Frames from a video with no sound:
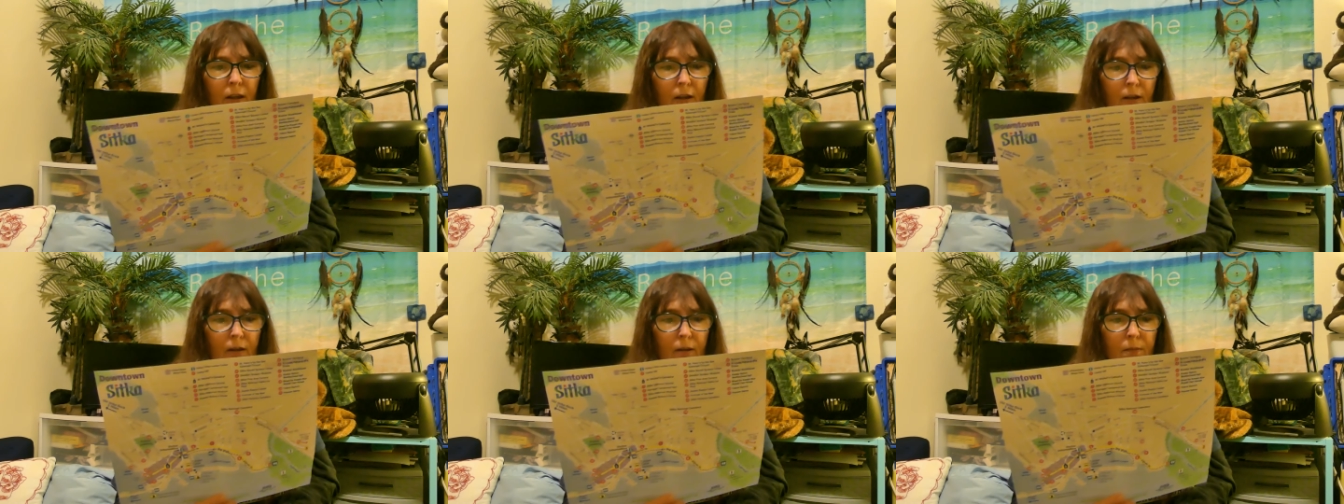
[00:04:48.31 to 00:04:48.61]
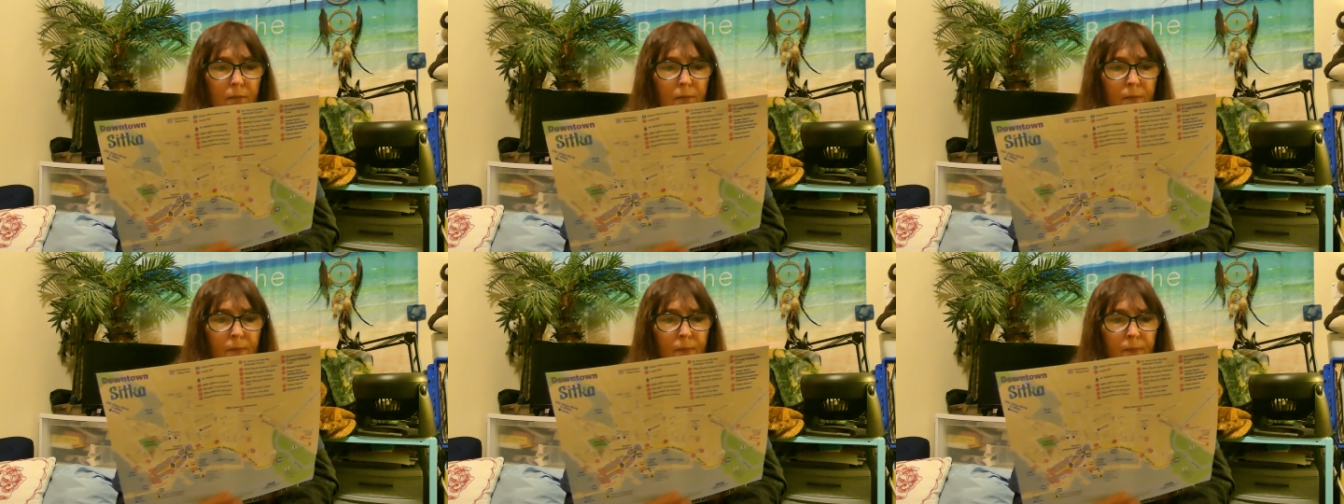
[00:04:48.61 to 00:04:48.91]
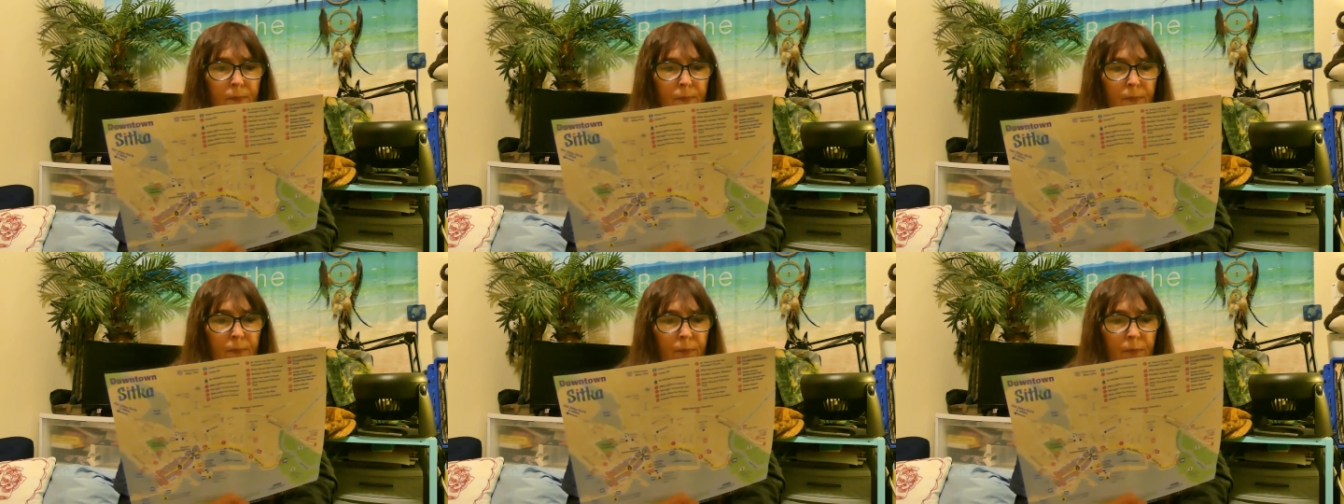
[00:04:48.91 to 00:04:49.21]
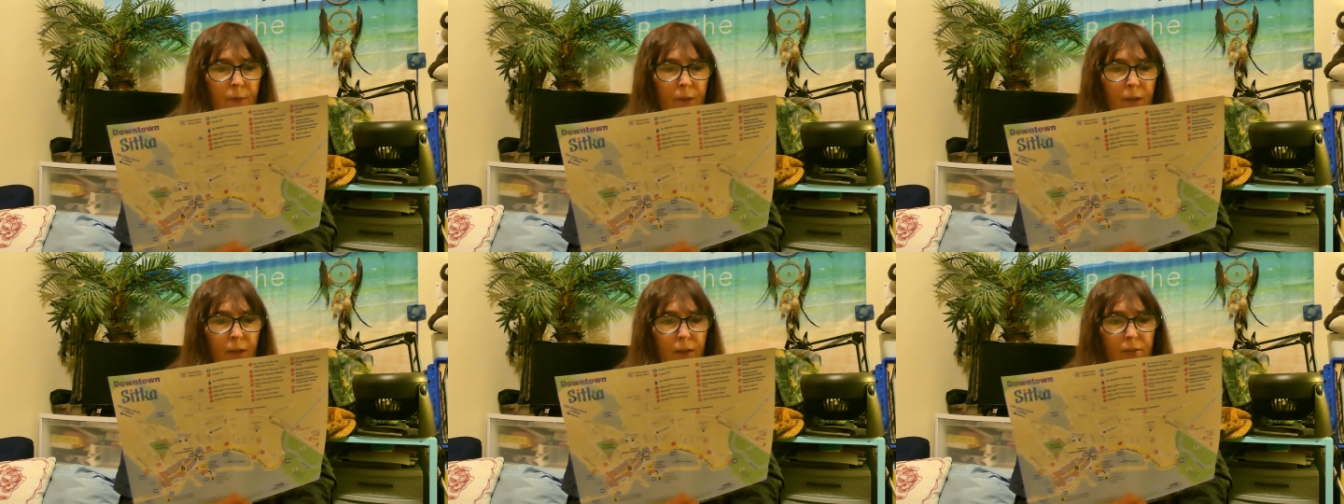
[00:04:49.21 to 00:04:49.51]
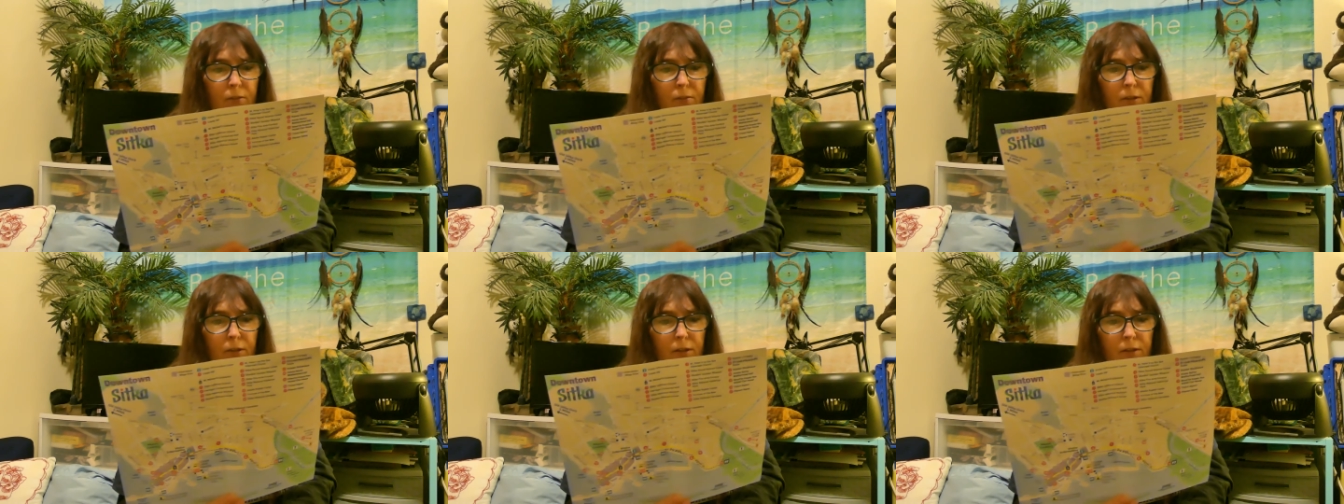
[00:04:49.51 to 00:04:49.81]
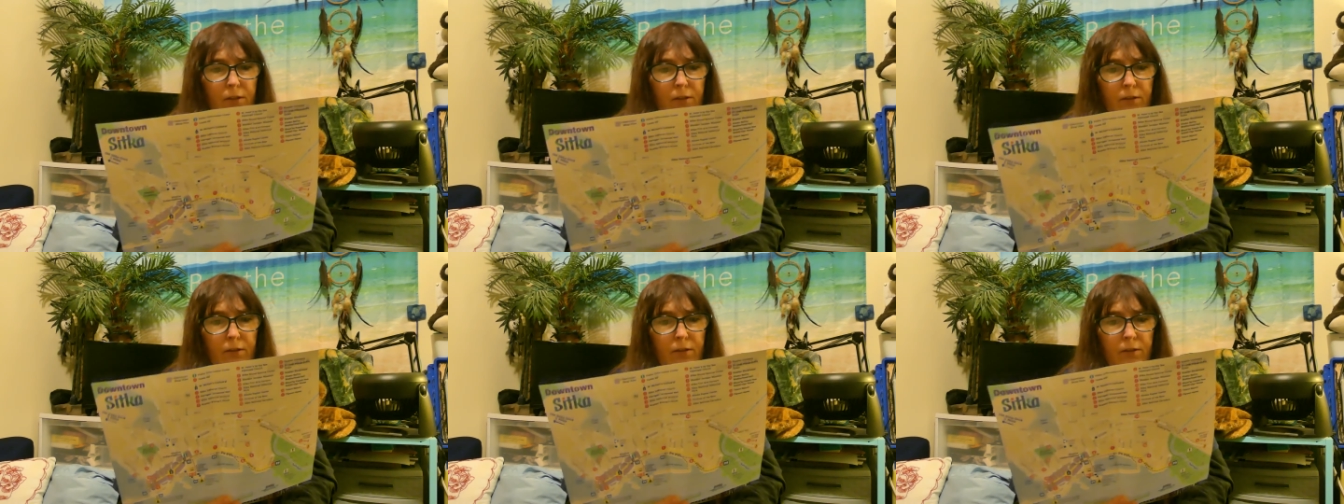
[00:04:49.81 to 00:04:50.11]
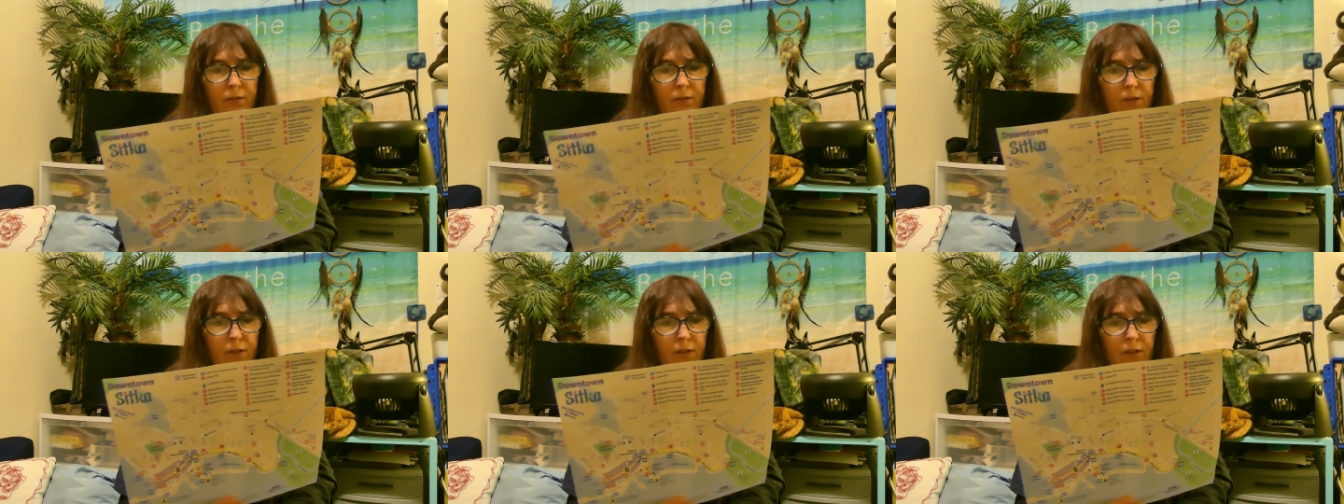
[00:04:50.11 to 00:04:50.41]
Um, Castle Hill
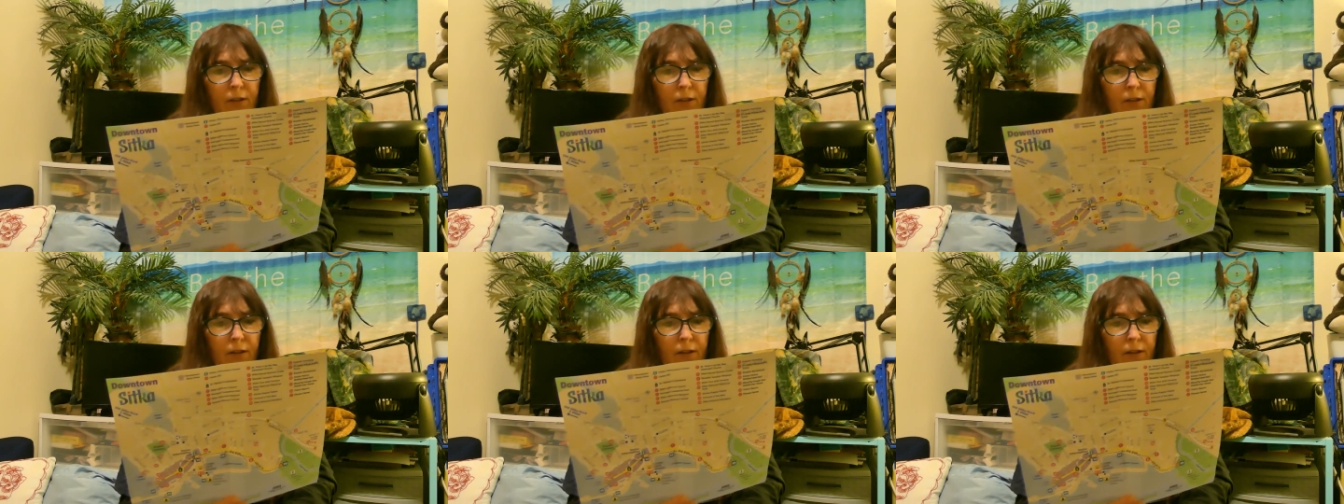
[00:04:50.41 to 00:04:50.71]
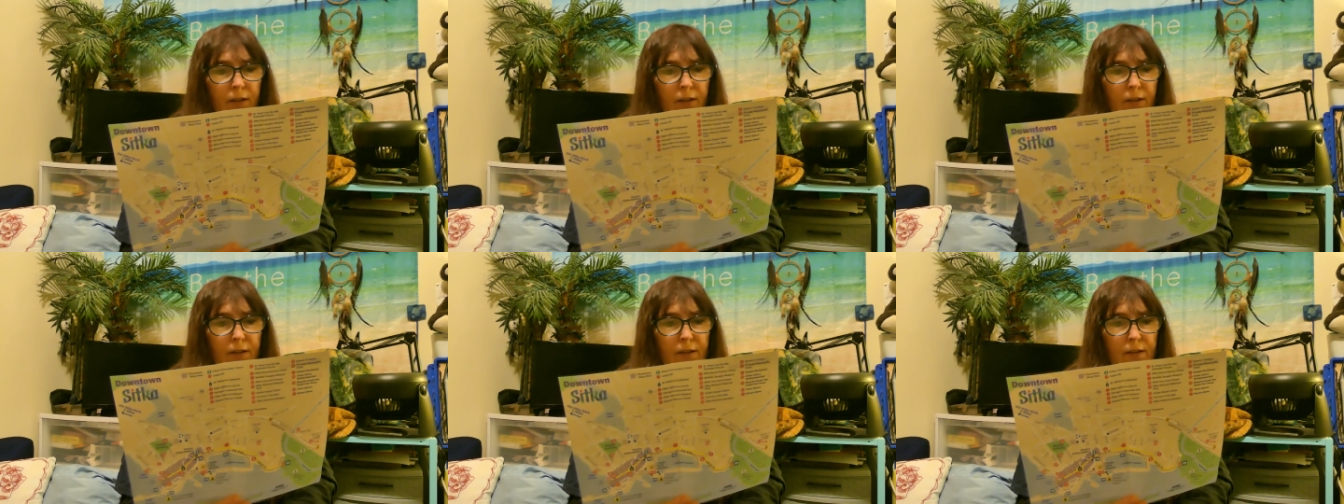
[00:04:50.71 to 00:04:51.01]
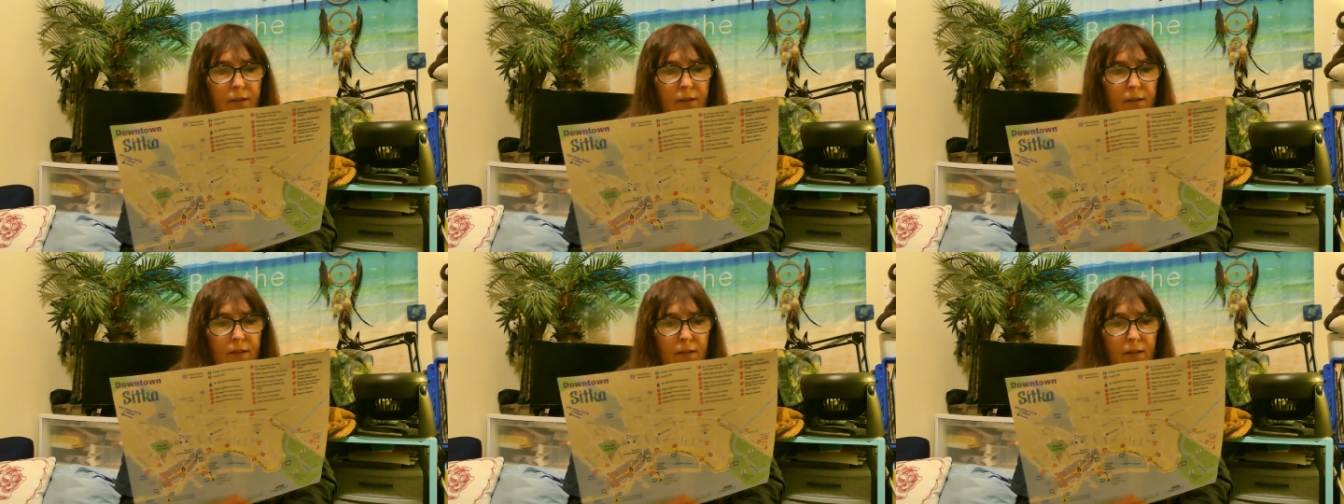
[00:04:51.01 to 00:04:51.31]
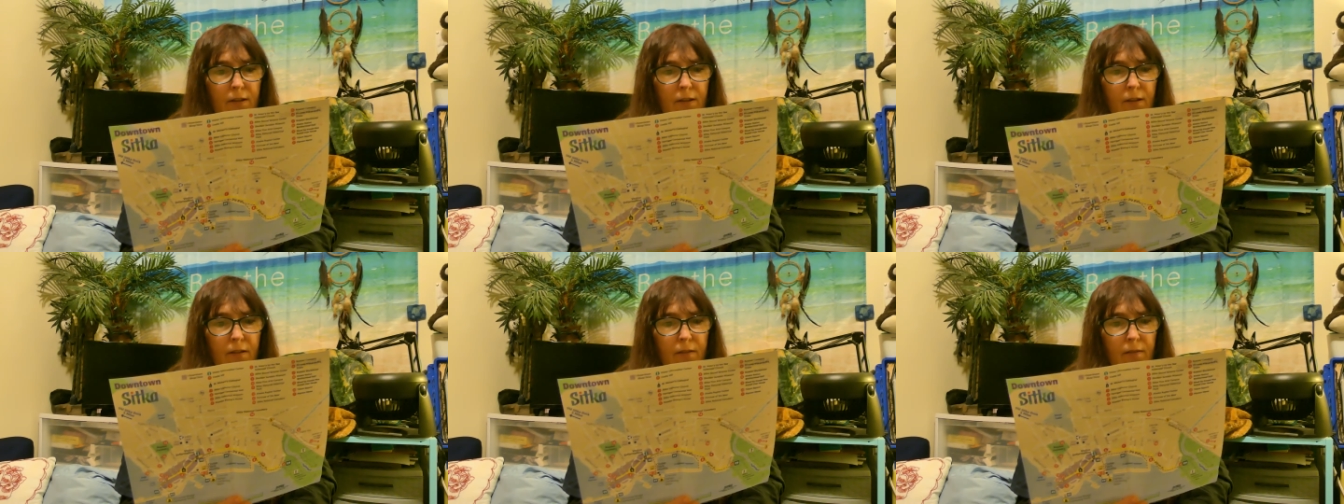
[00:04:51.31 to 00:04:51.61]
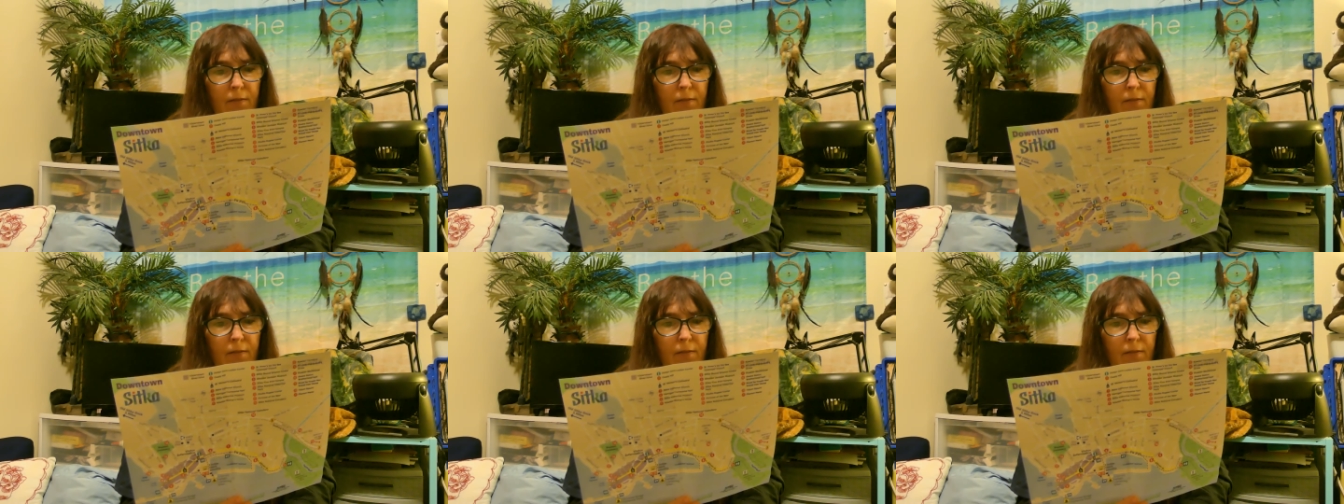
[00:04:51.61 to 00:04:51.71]
is uh,